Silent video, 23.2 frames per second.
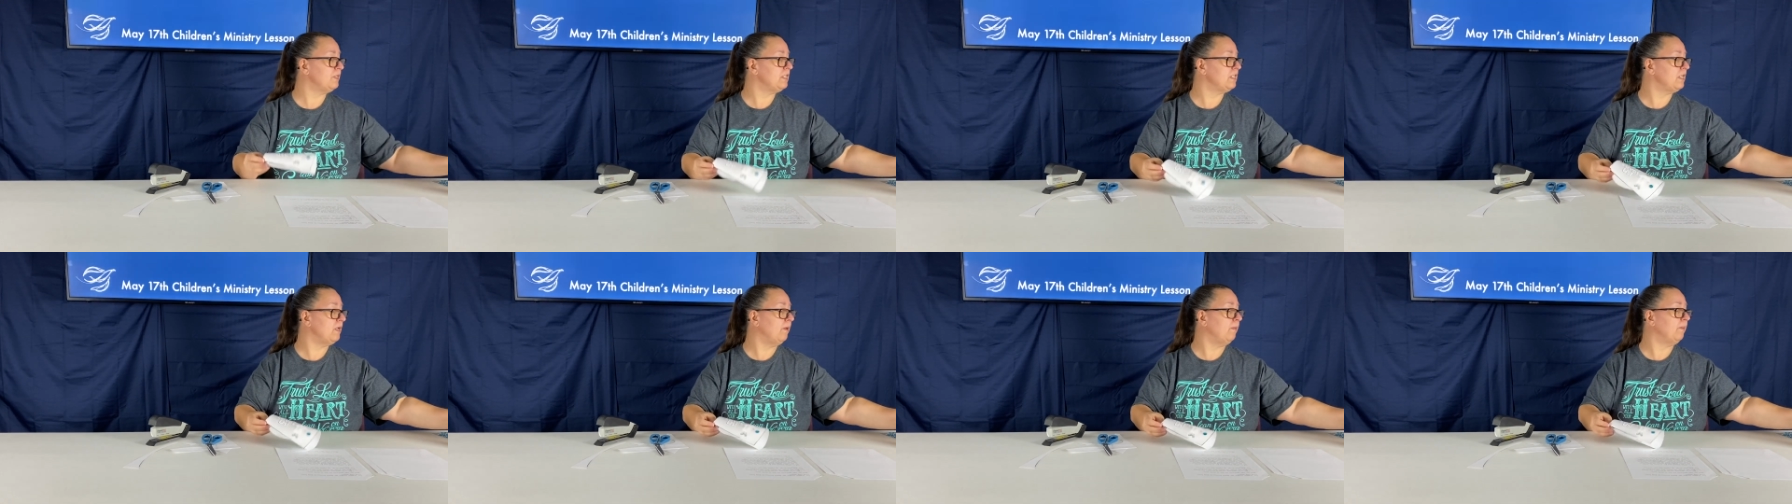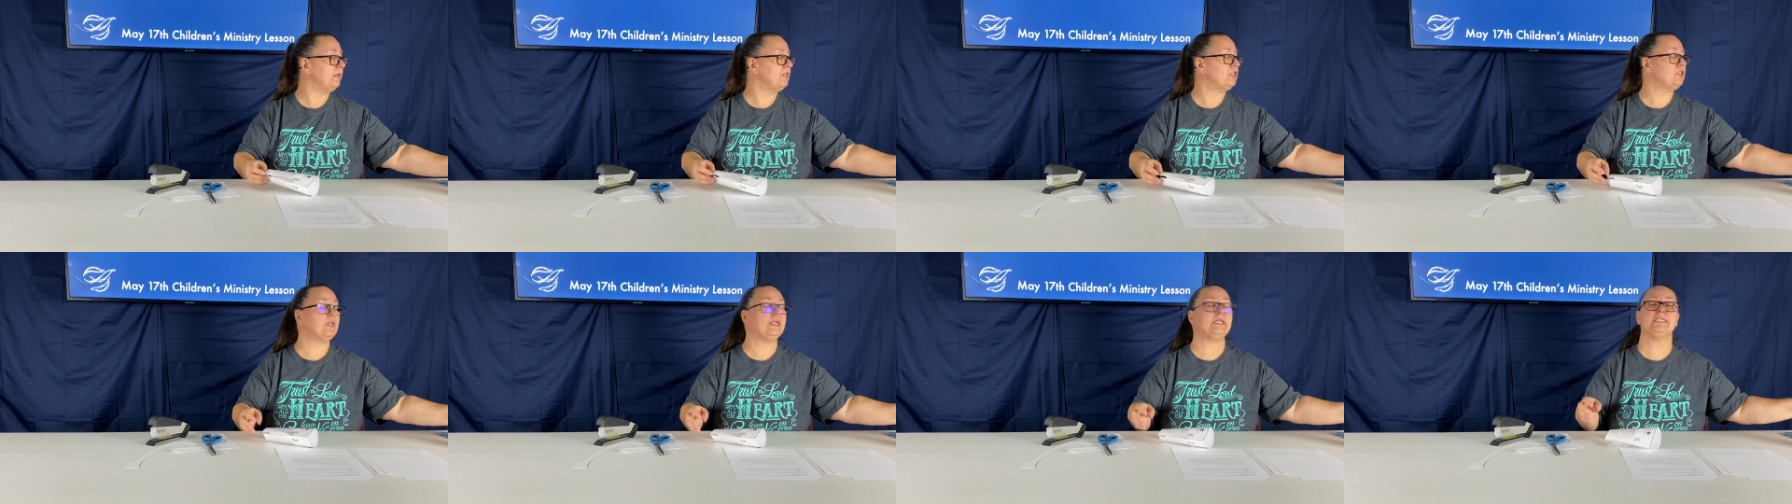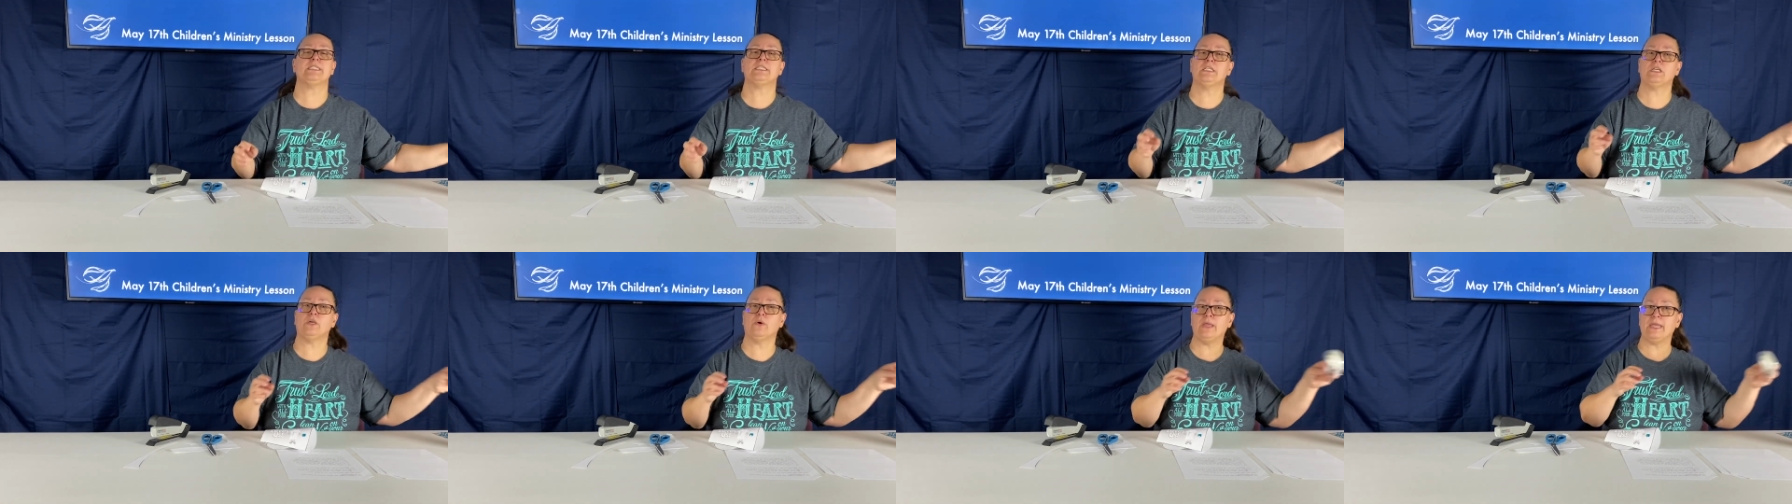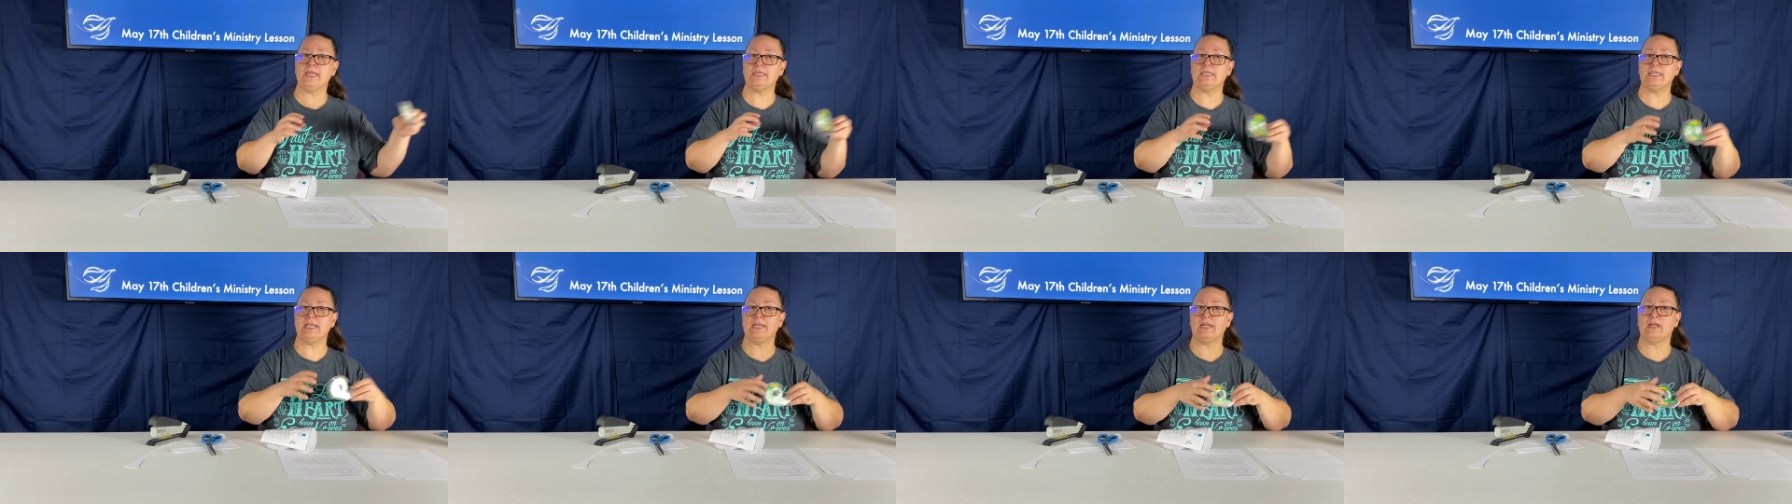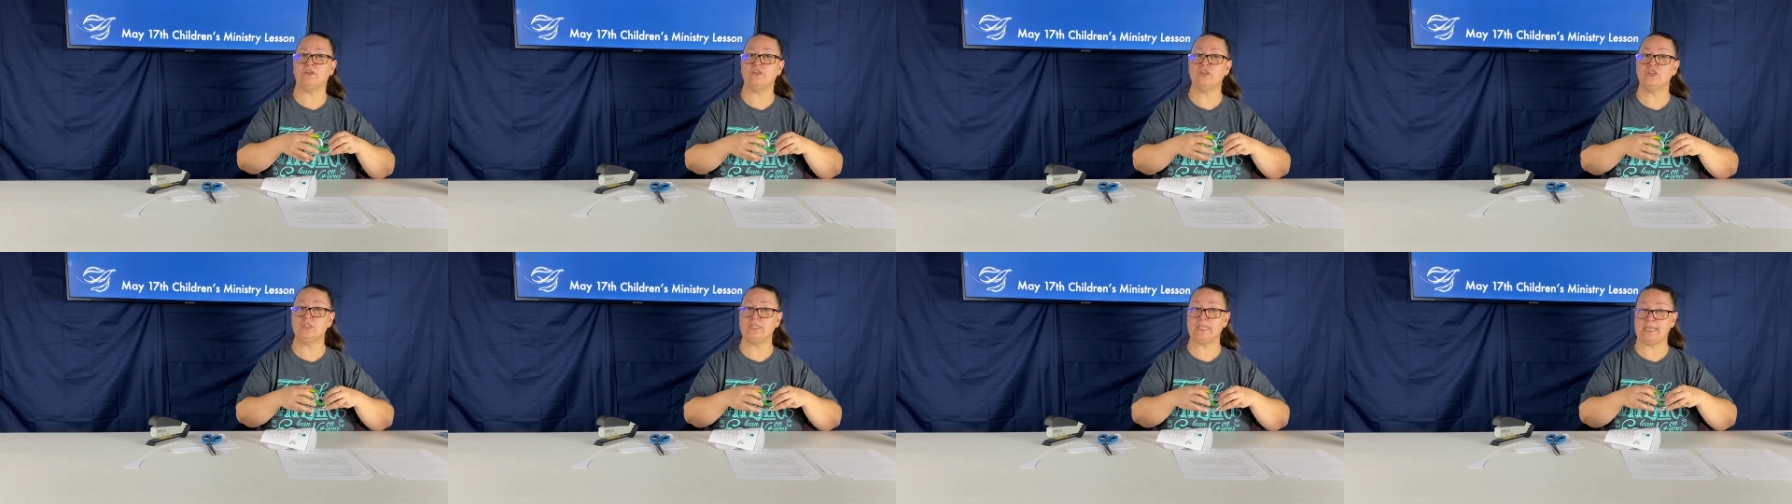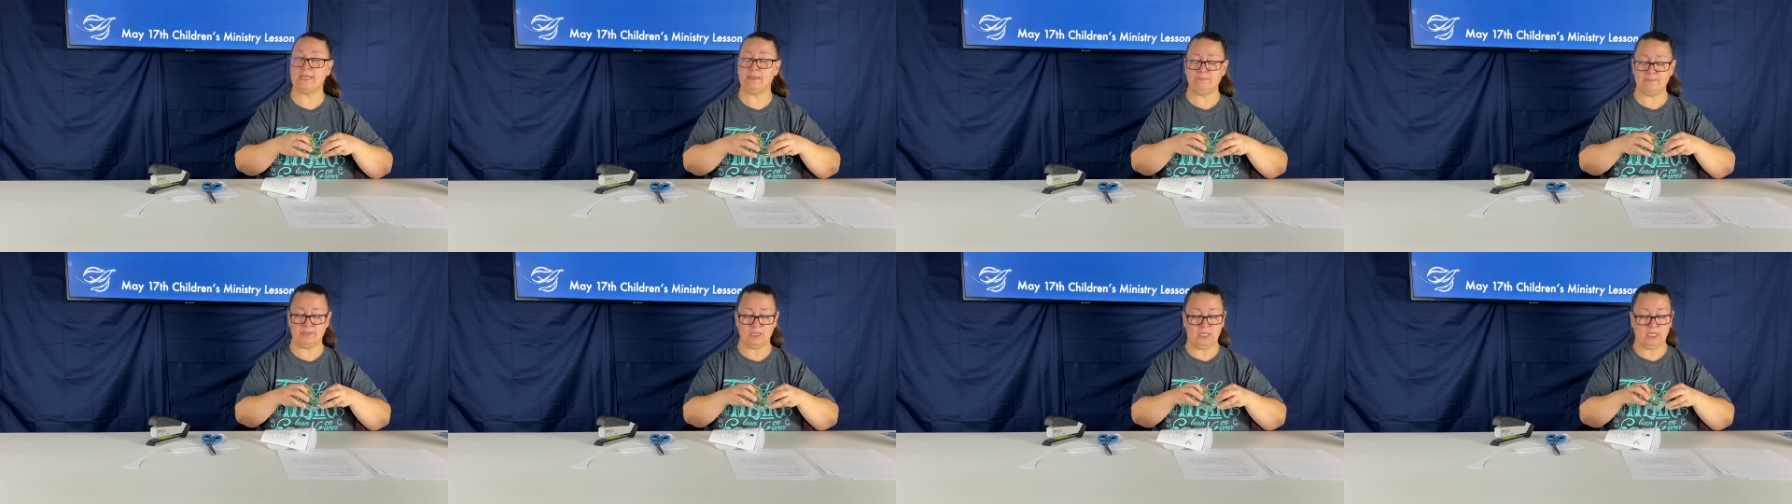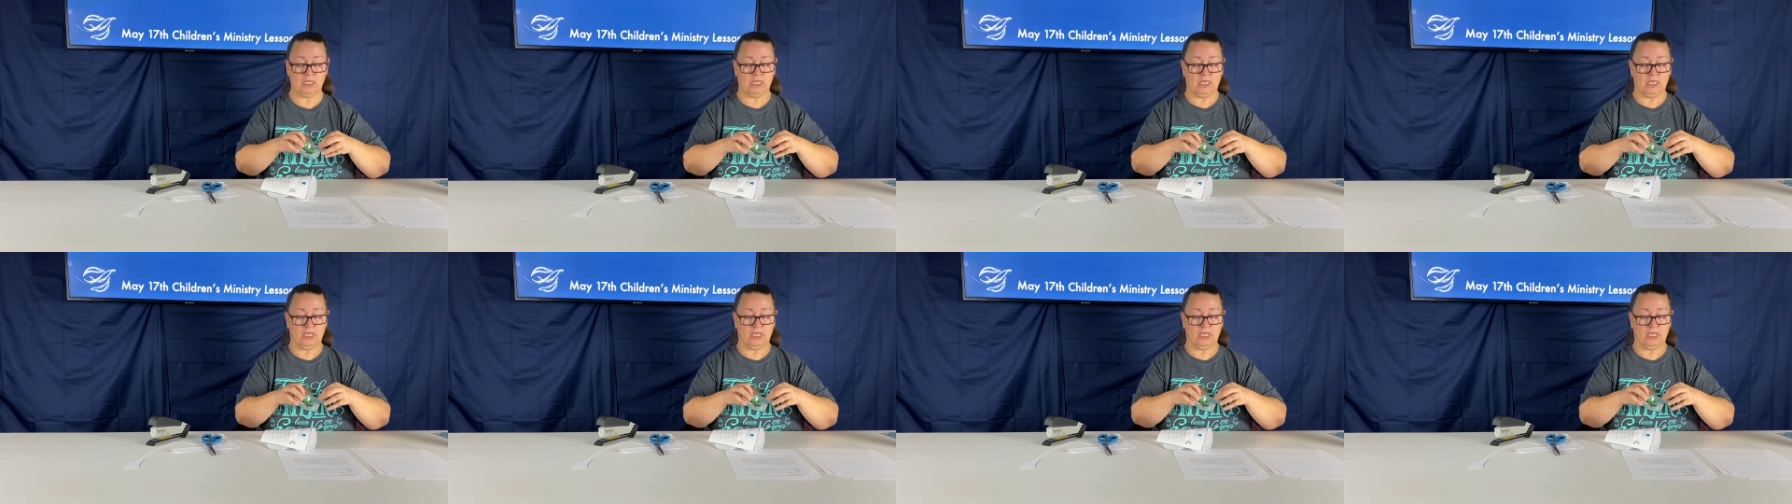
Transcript: So I want you guys to go ahead and get out your tape.